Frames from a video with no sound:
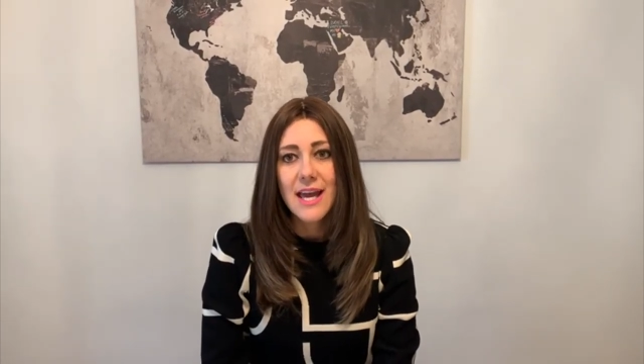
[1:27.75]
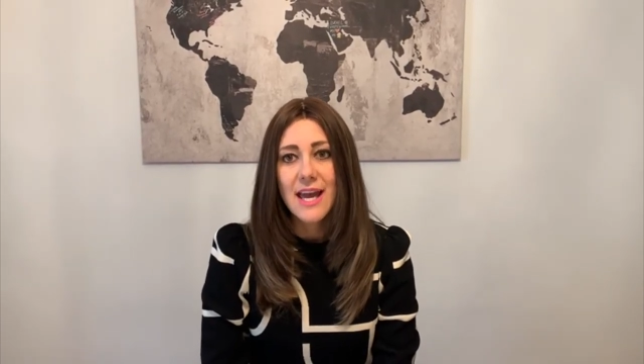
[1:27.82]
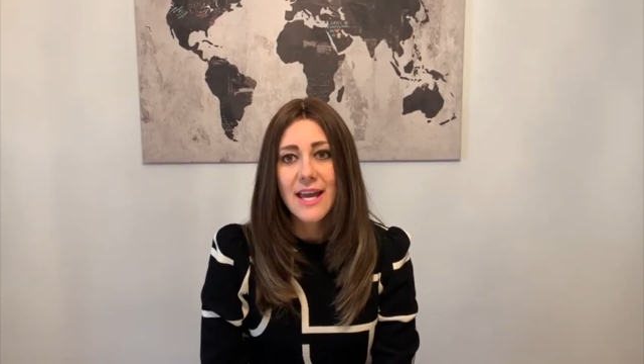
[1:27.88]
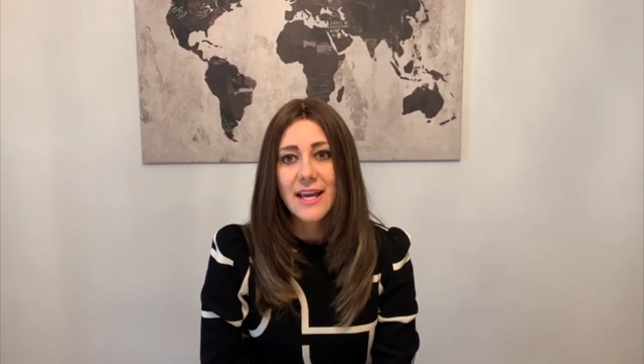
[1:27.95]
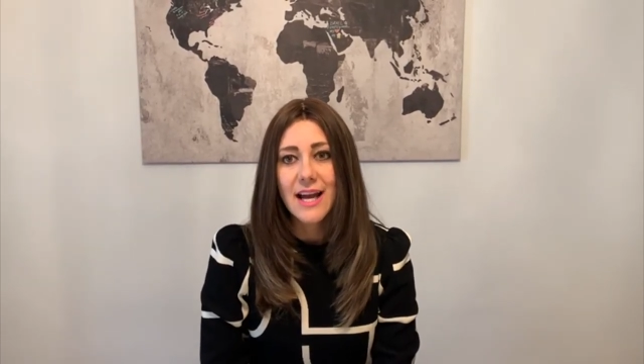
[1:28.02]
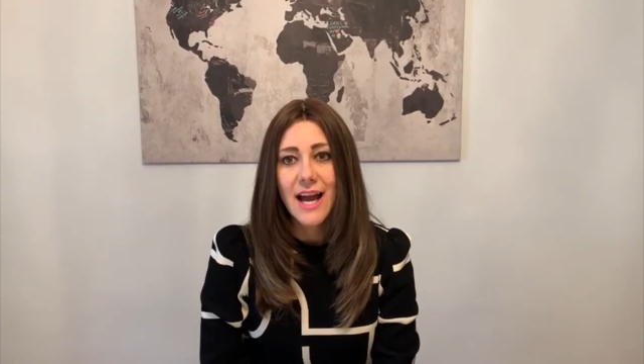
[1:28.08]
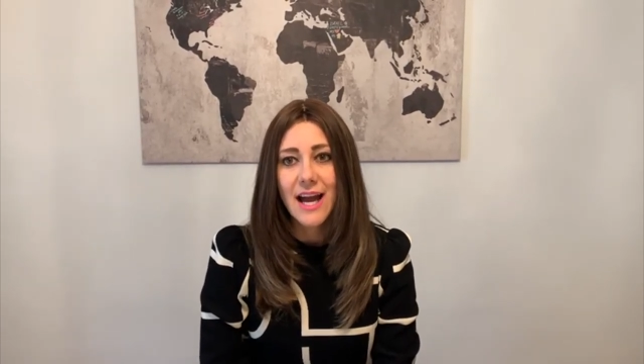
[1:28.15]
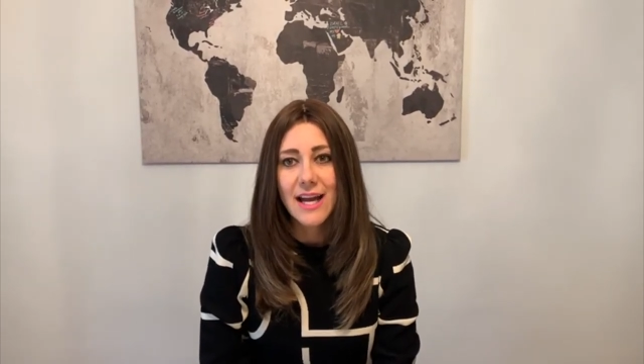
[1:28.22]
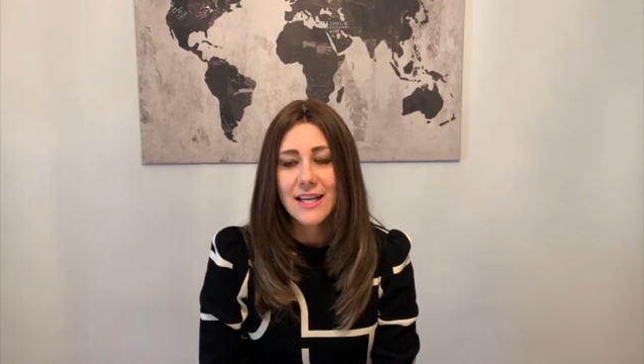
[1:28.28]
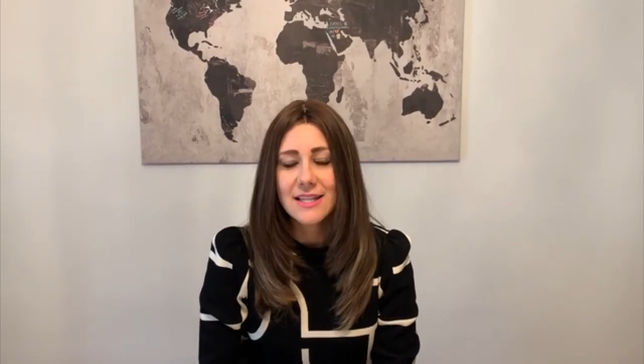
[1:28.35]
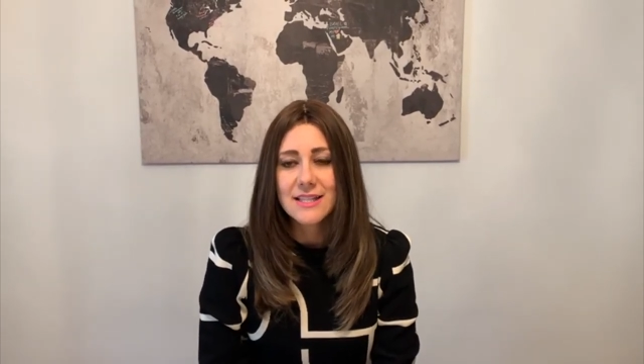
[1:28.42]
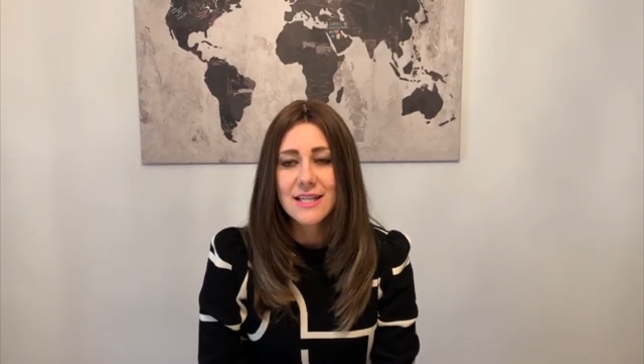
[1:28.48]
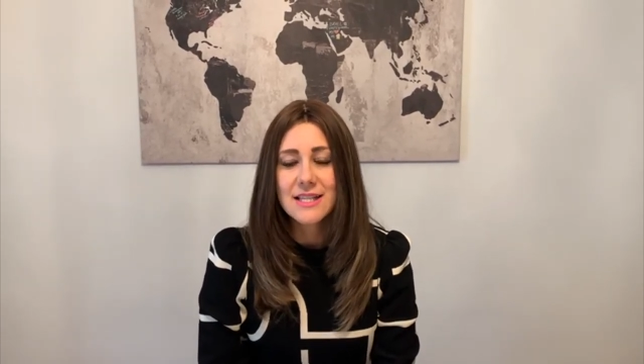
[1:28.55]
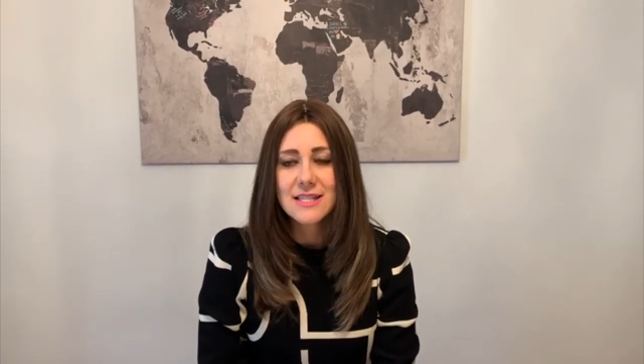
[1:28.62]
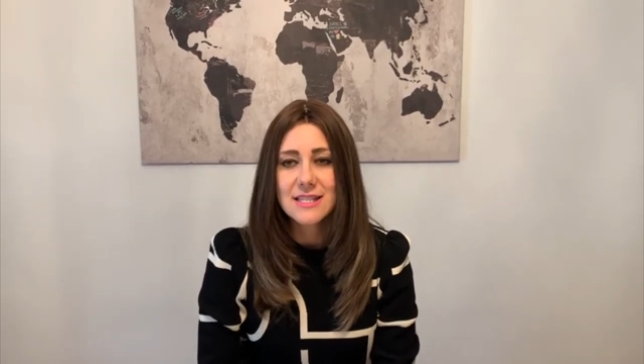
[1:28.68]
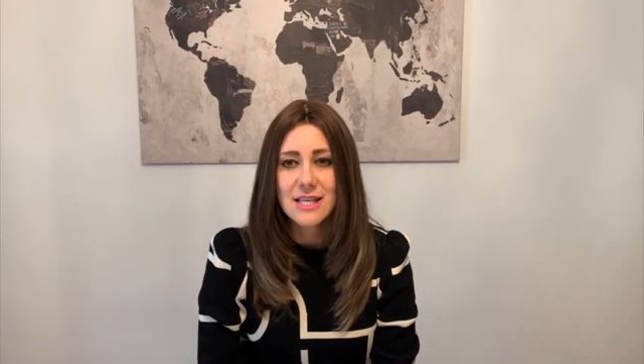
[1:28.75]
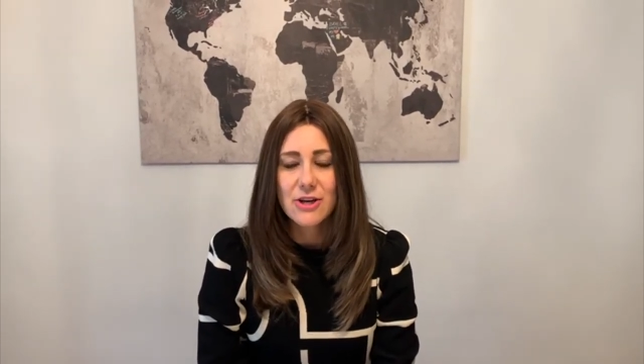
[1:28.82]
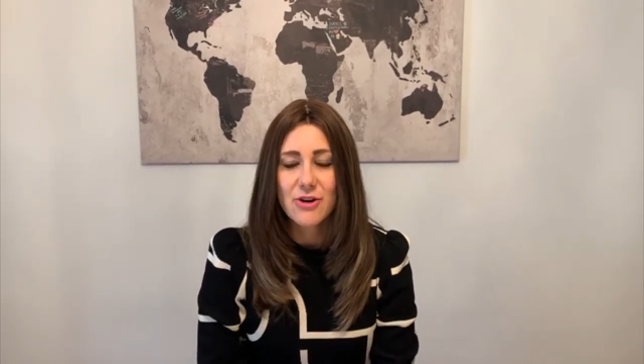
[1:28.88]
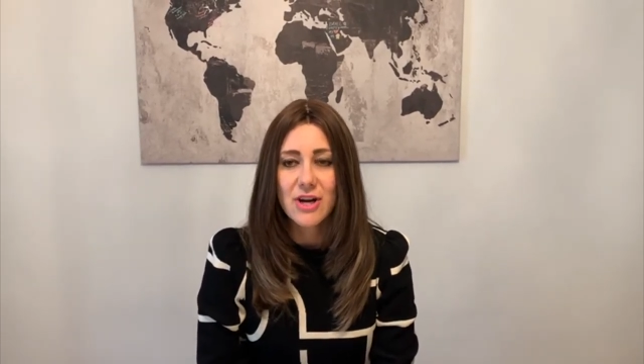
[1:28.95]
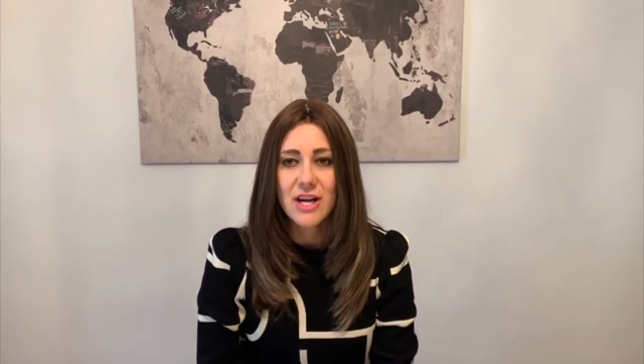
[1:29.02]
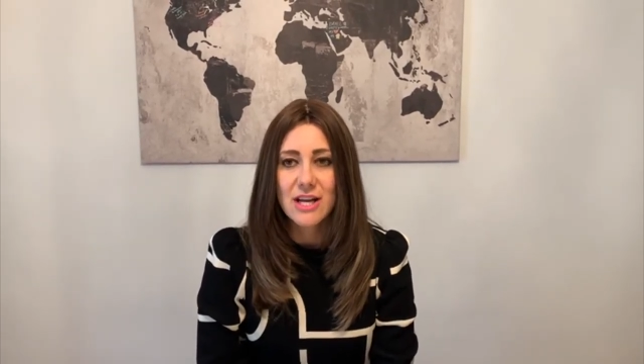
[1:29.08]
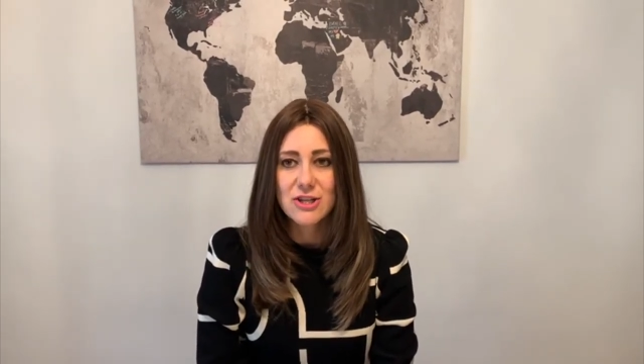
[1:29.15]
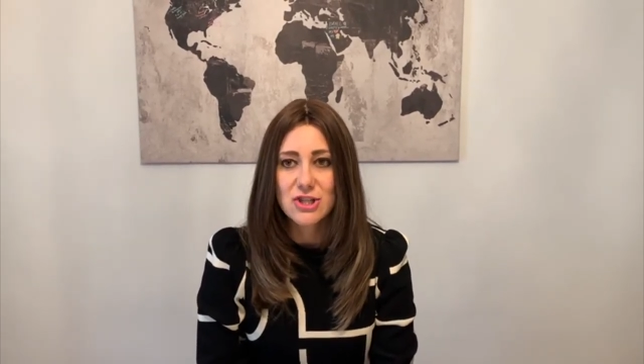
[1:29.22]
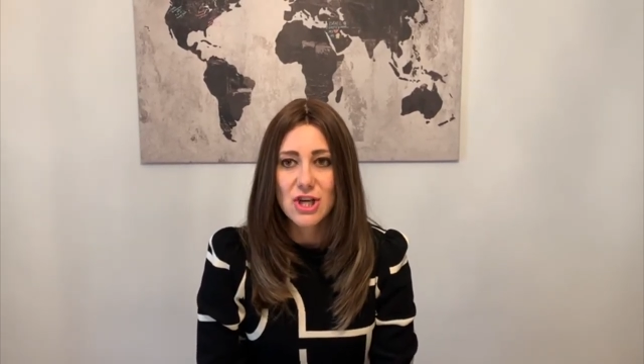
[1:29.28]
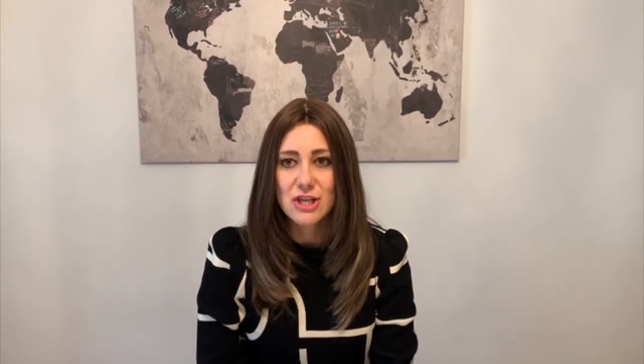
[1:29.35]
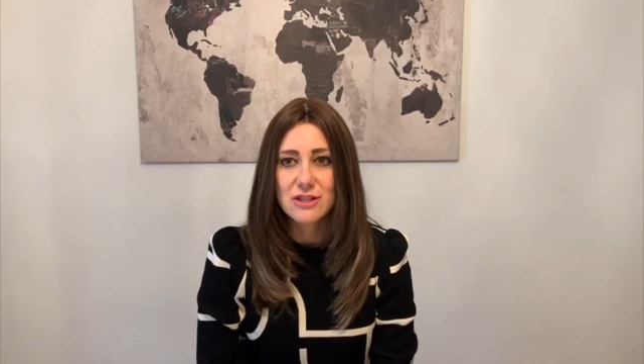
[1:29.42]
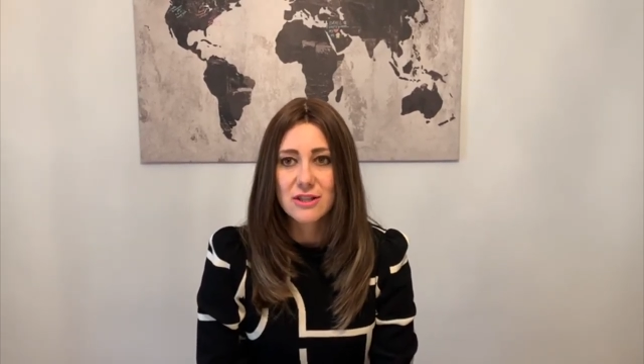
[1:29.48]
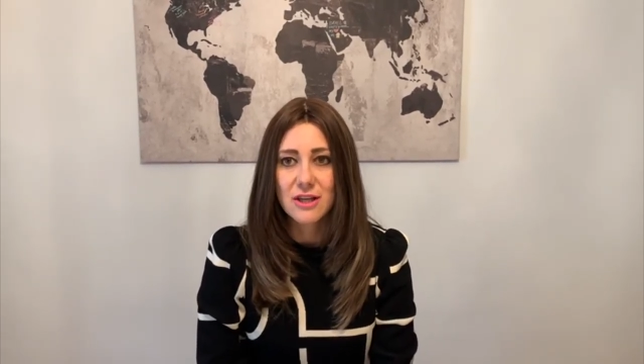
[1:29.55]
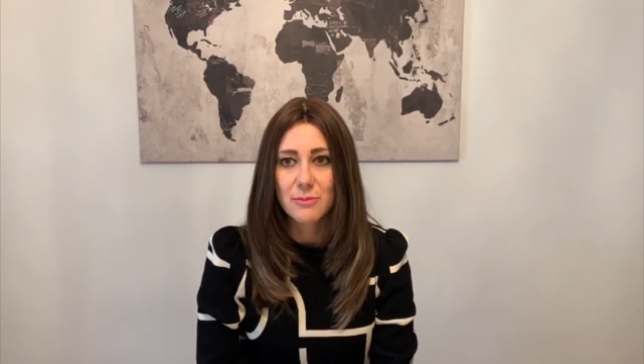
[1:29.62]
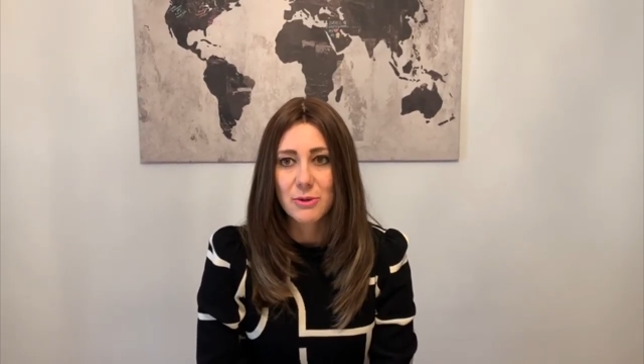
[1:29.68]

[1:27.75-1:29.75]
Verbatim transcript: A kind, considerate, and just